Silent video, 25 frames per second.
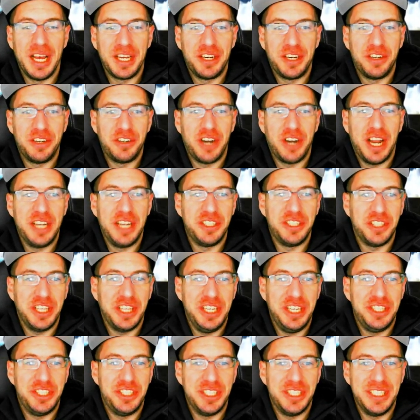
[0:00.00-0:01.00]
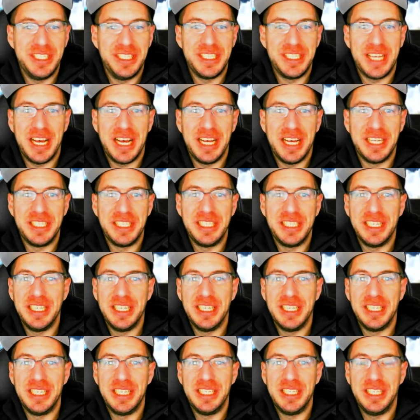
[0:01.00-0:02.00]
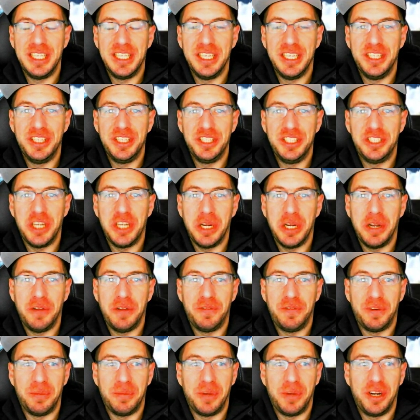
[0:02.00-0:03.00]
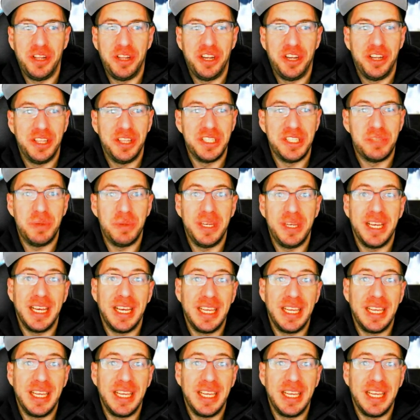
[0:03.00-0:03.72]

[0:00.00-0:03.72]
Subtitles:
Congratulations to the shout out from earlier this week.